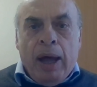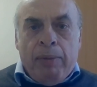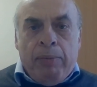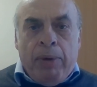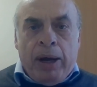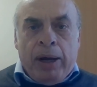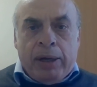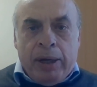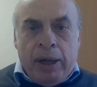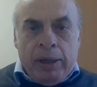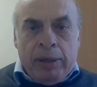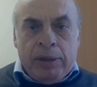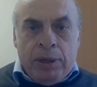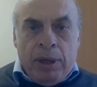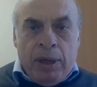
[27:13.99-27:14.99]

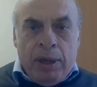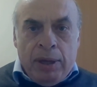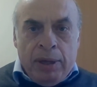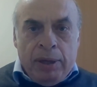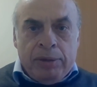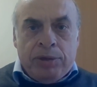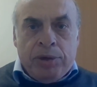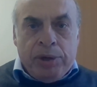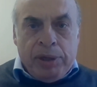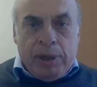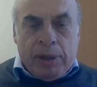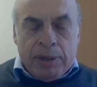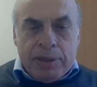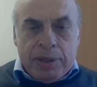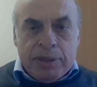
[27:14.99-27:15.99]
American
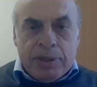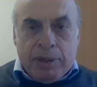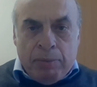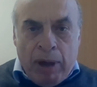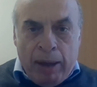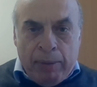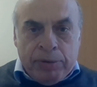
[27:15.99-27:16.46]
juridical system.